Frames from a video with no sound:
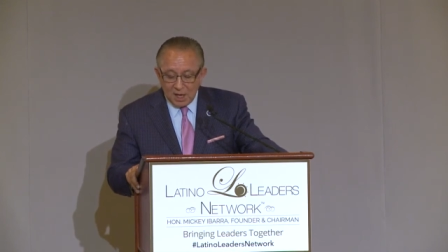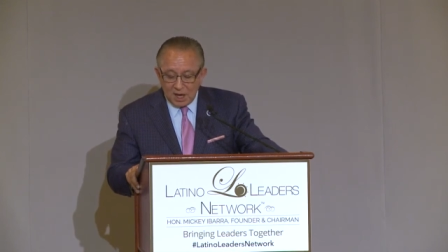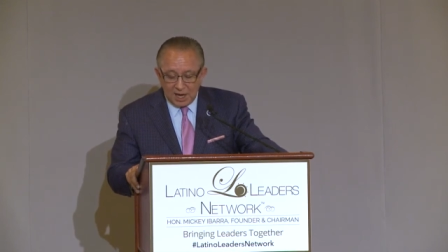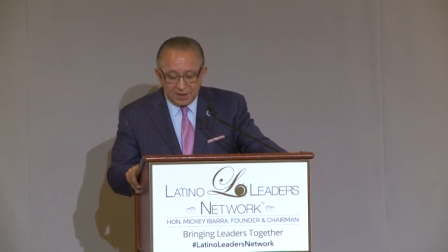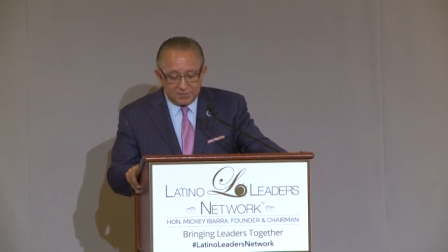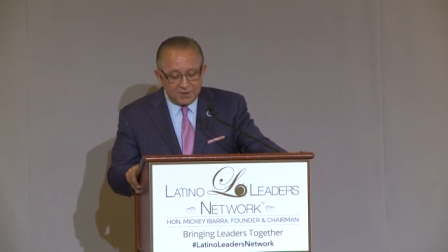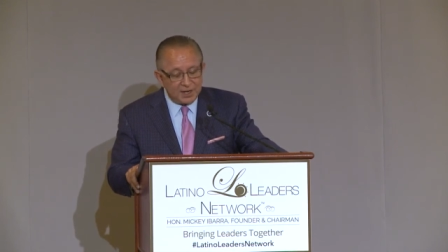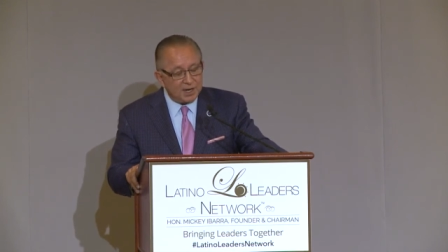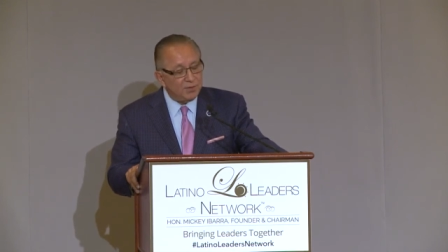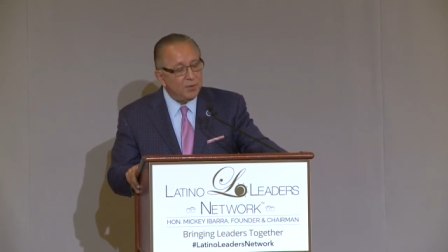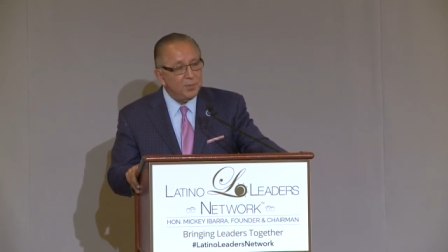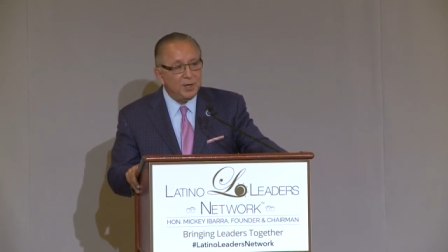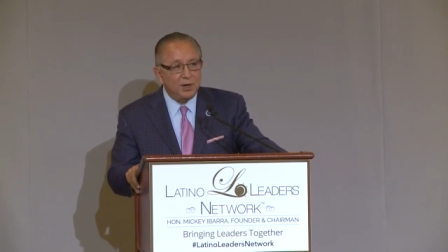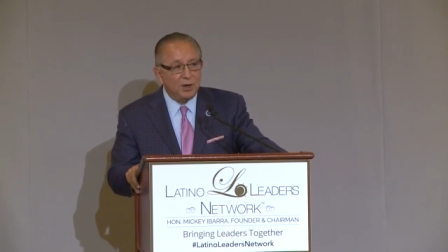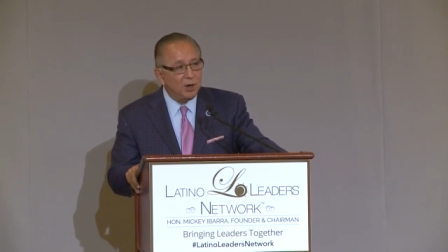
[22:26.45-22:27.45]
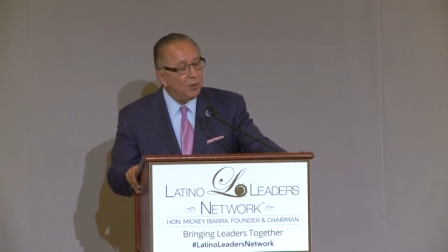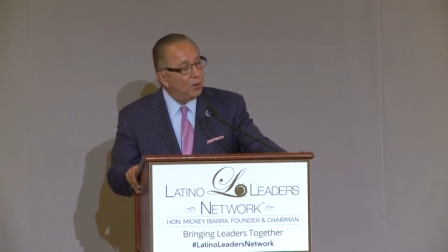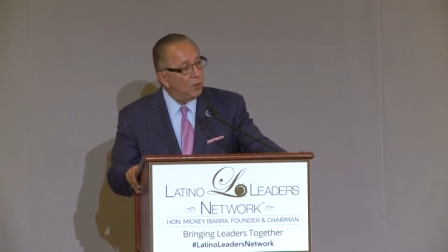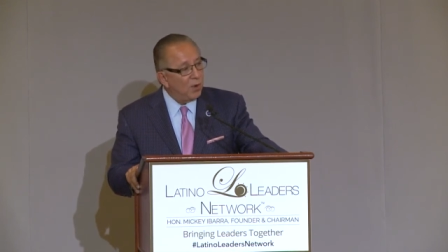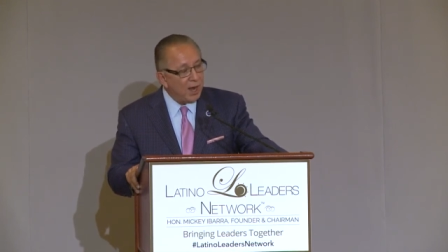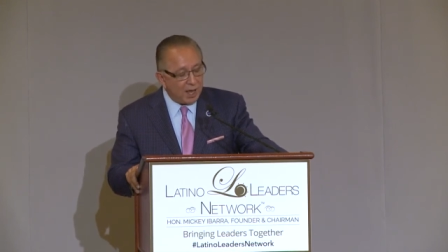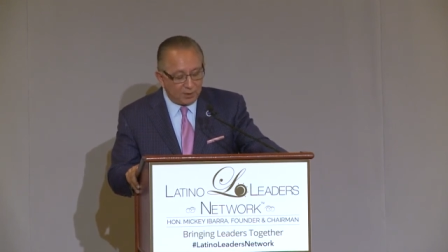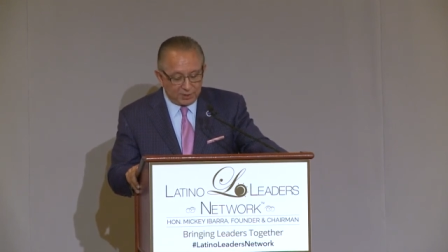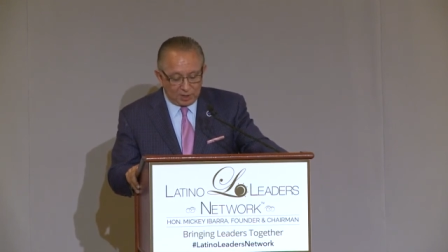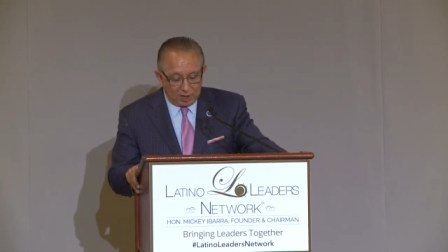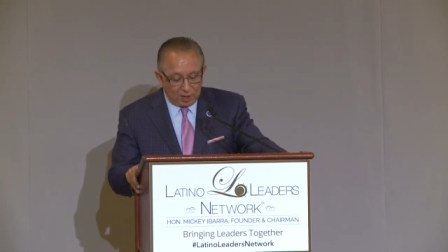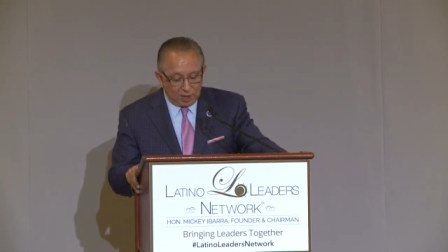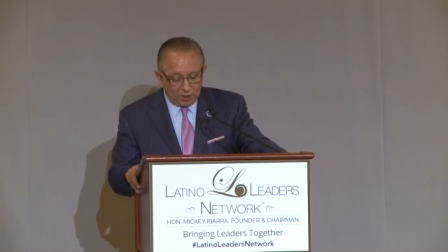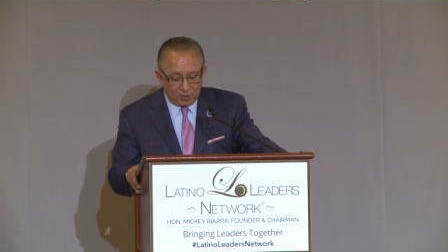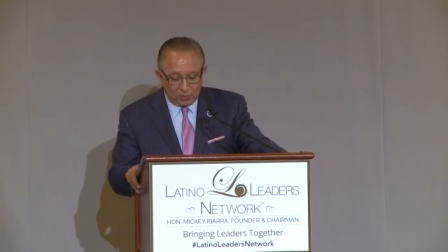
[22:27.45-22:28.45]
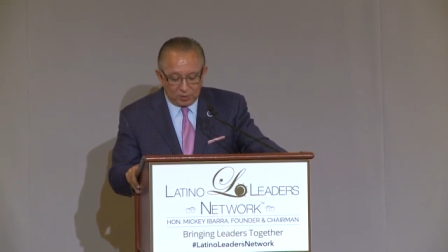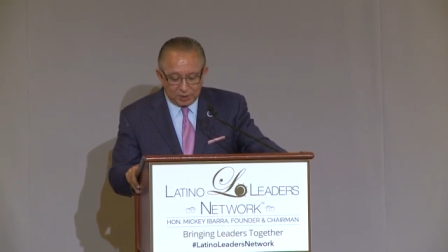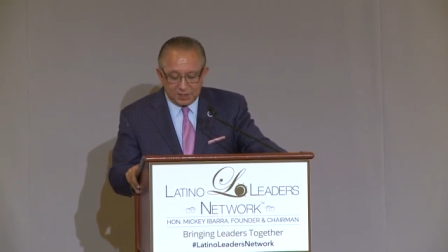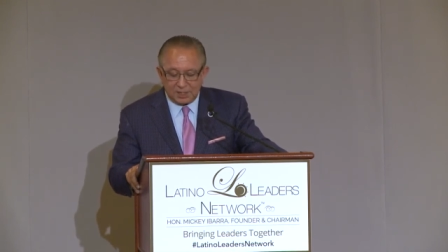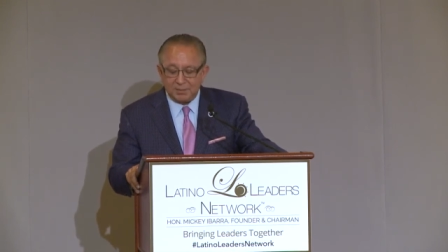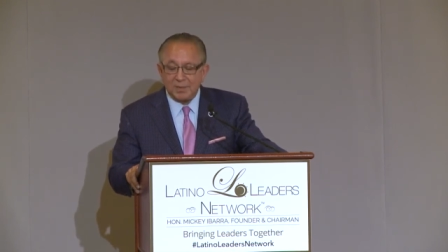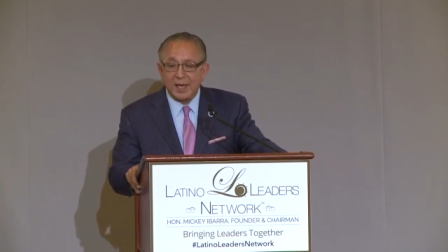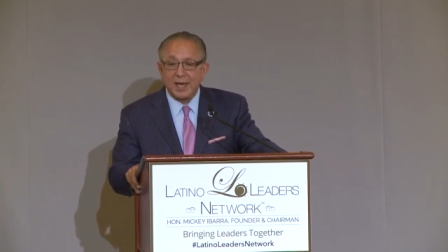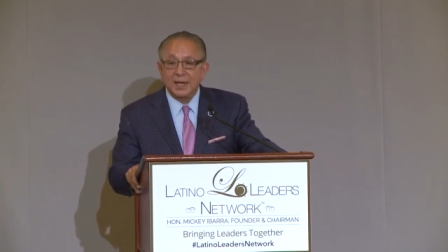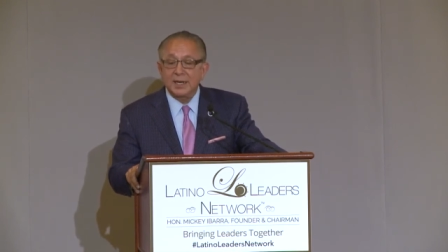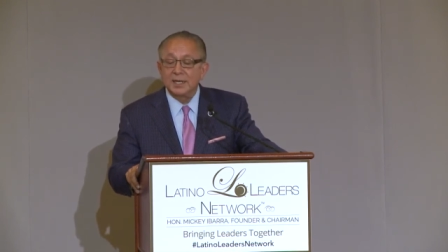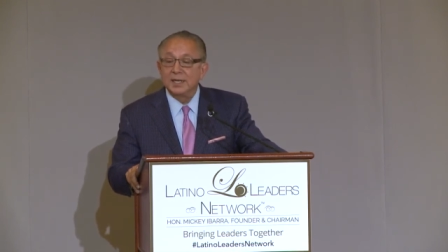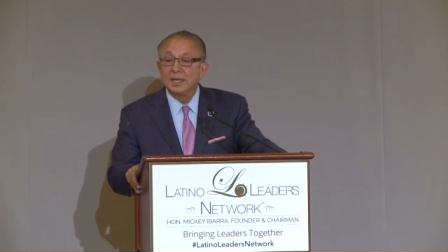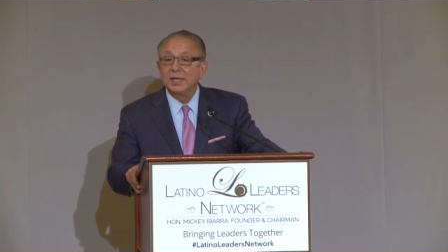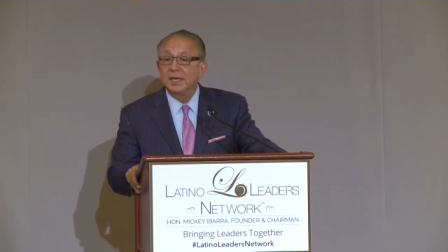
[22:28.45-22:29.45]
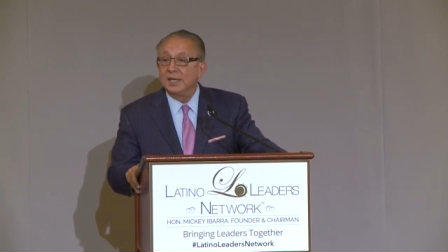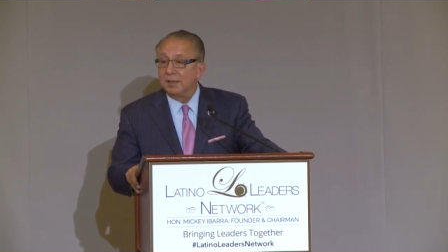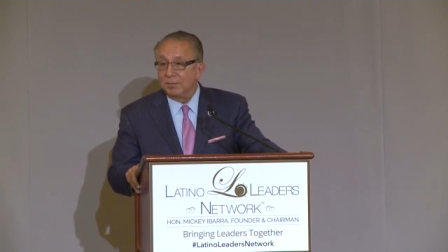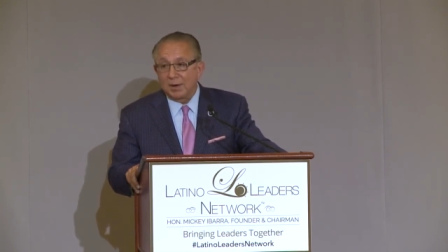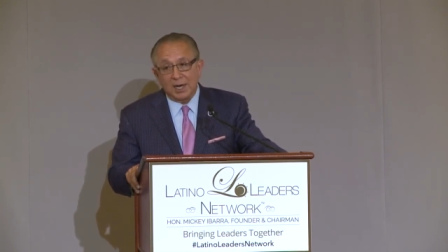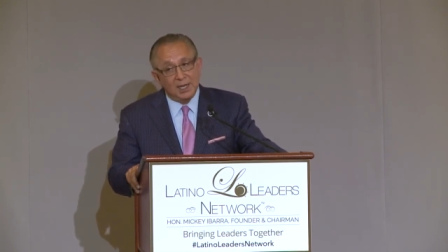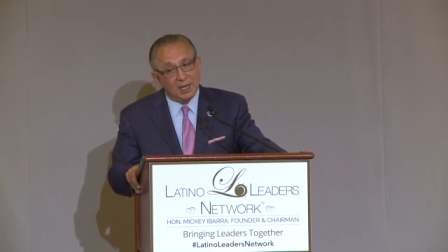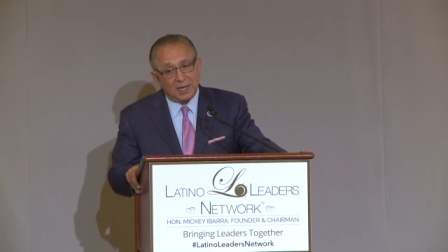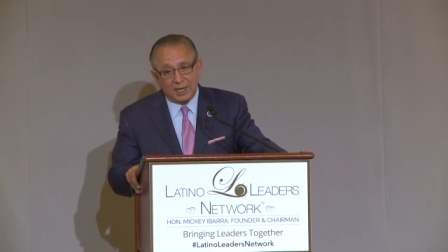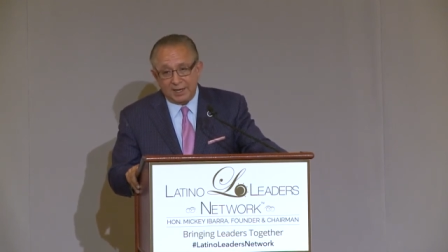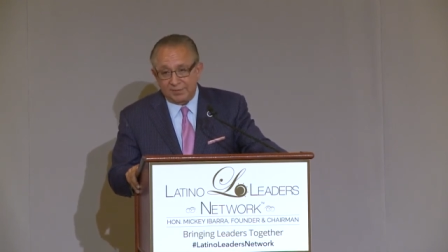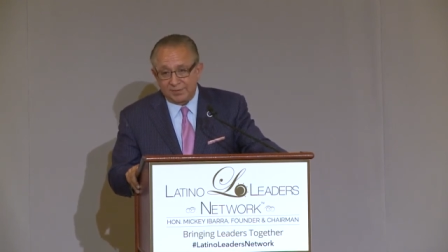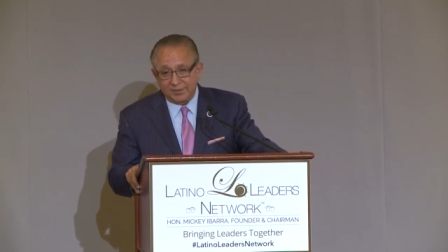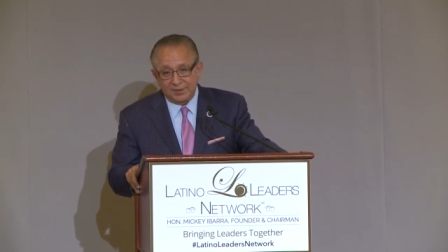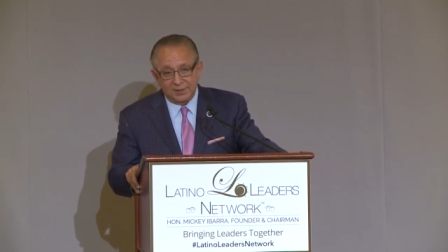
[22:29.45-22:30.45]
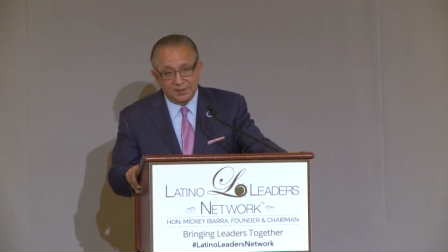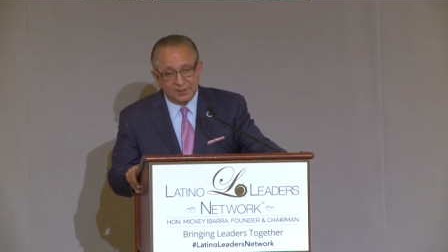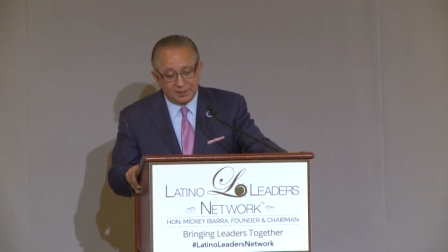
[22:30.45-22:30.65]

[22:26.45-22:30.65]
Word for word: I have never been around a harder working man in my life